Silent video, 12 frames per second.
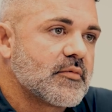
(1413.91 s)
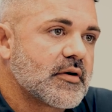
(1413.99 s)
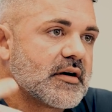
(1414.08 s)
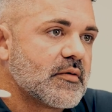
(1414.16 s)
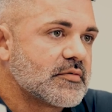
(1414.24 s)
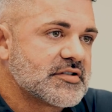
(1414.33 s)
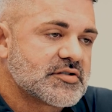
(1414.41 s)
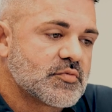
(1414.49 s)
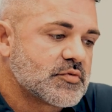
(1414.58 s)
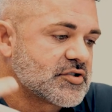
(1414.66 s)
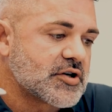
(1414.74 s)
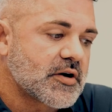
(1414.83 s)
We're going to
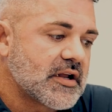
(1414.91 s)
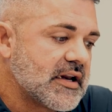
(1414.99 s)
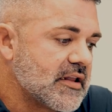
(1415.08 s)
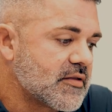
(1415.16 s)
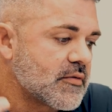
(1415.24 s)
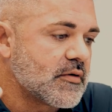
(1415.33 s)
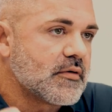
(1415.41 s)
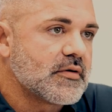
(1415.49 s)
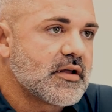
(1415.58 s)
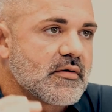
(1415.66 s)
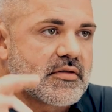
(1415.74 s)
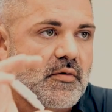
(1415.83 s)
just circuit it
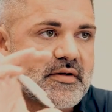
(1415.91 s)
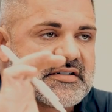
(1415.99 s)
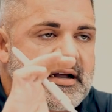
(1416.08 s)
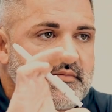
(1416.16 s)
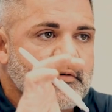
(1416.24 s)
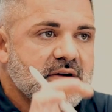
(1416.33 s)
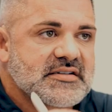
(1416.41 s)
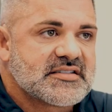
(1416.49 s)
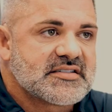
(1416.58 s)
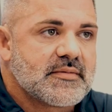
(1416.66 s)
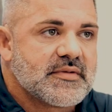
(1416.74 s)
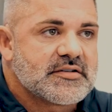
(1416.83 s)
through. The only time you rest
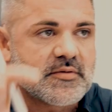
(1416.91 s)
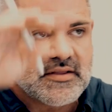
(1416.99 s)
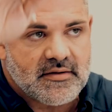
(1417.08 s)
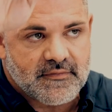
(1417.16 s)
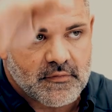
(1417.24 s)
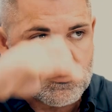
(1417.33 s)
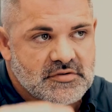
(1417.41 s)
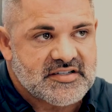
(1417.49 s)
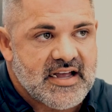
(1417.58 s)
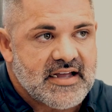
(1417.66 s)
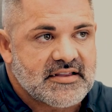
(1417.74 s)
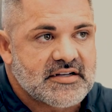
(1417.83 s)
is in between the full
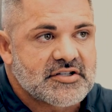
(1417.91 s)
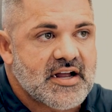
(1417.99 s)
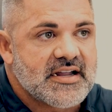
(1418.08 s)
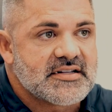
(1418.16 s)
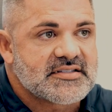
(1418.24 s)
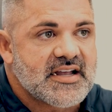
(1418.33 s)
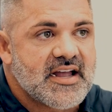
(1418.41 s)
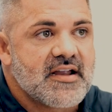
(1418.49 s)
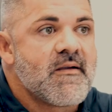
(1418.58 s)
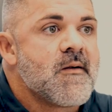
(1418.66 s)
set, the giant set.